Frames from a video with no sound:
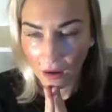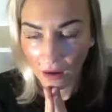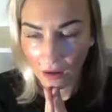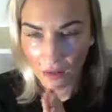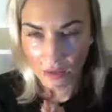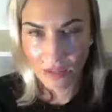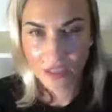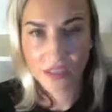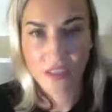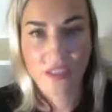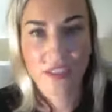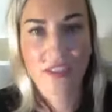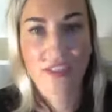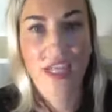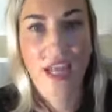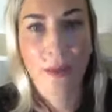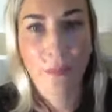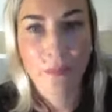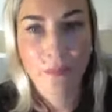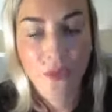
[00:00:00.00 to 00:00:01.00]
a
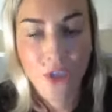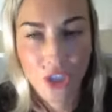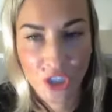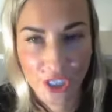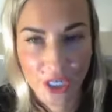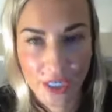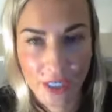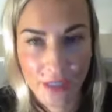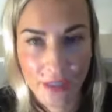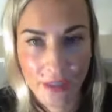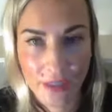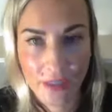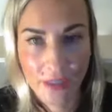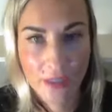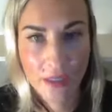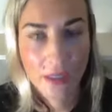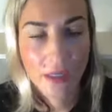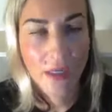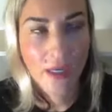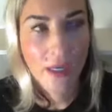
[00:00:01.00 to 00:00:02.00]
deception
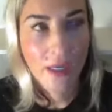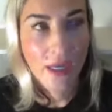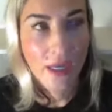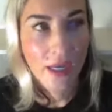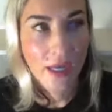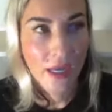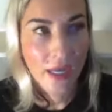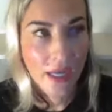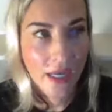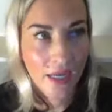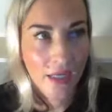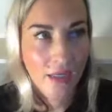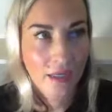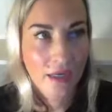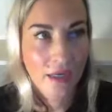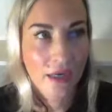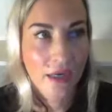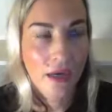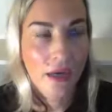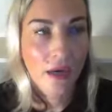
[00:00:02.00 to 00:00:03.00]

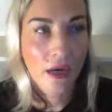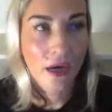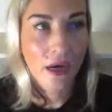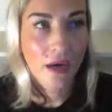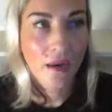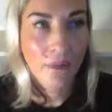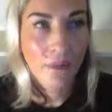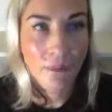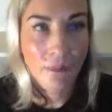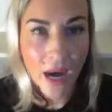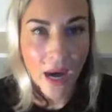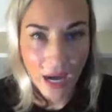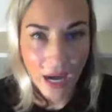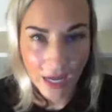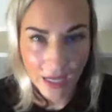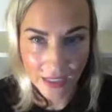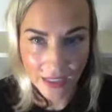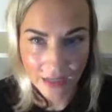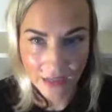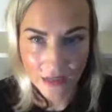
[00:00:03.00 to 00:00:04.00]
in a
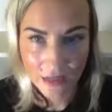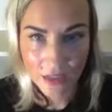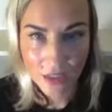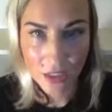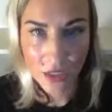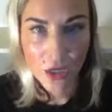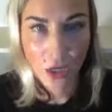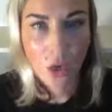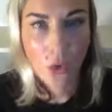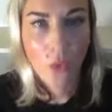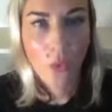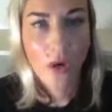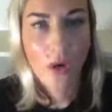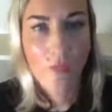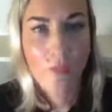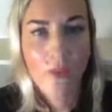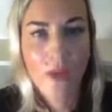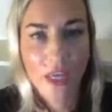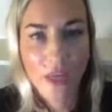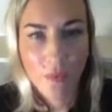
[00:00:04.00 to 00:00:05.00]
mind where
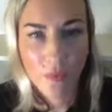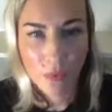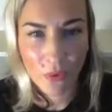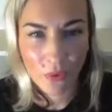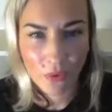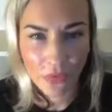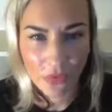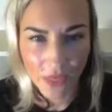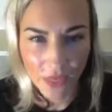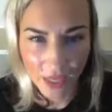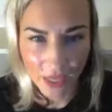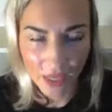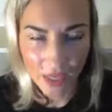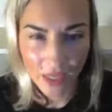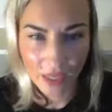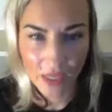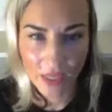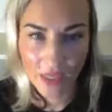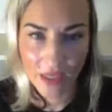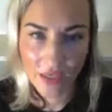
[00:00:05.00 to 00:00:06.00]
people
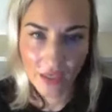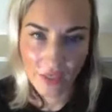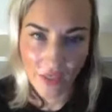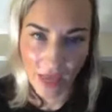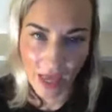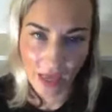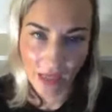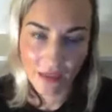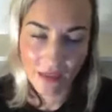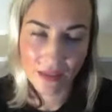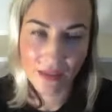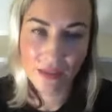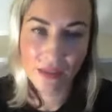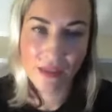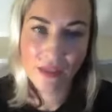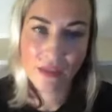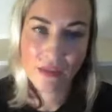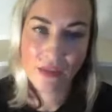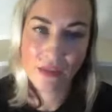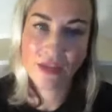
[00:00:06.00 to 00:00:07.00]
think that
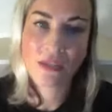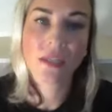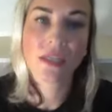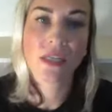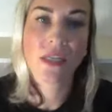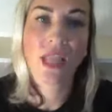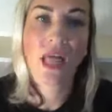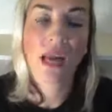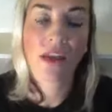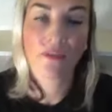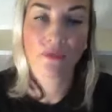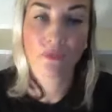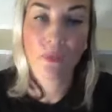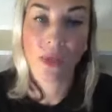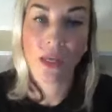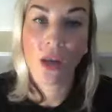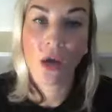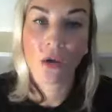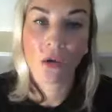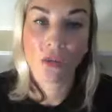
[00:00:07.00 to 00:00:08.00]
this life
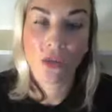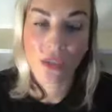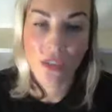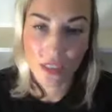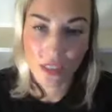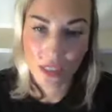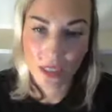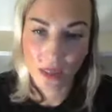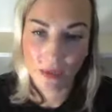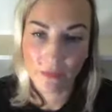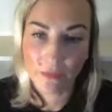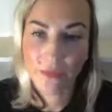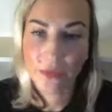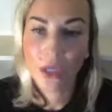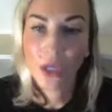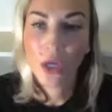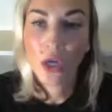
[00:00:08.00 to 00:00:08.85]
belongs to them.